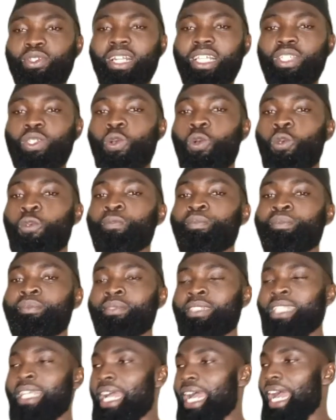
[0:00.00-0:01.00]
So let's go.
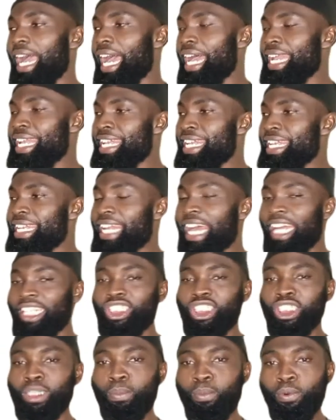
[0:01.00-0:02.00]

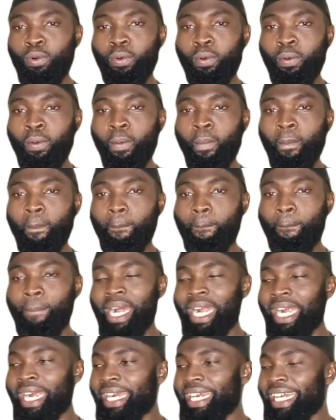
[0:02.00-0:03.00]
An-najmu
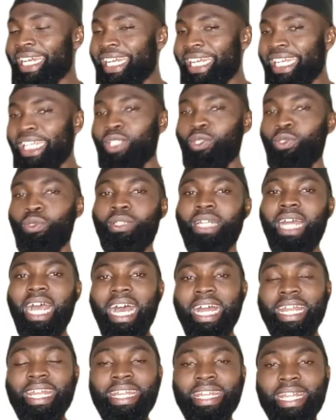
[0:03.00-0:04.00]
ba'idun.
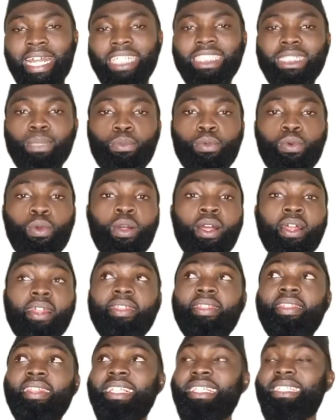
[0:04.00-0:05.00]
An-najmu,
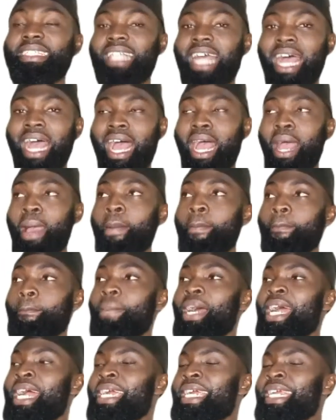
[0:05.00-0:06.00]
the star.
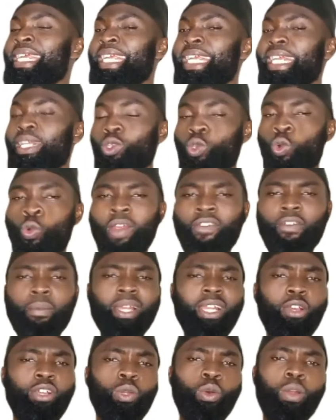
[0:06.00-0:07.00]
Ba'idun, we're
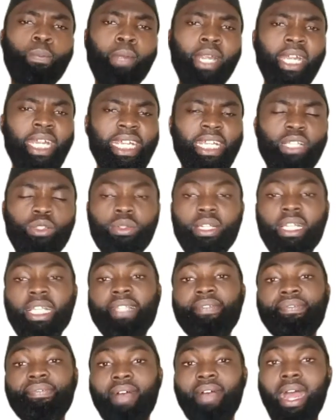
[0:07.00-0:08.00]
familiar with the word ba'idun,
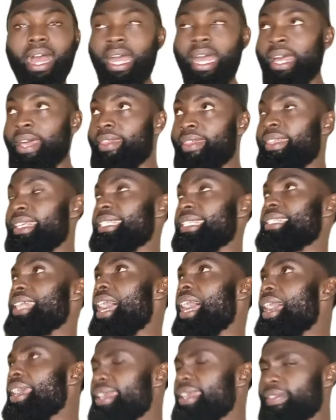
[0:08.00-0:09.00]
is far. The
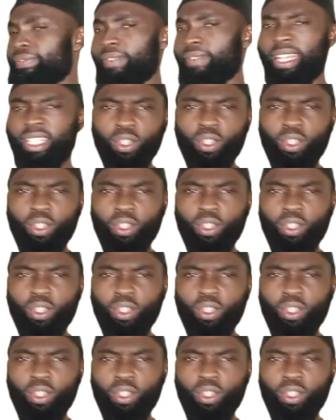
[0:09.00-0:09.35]
star is far.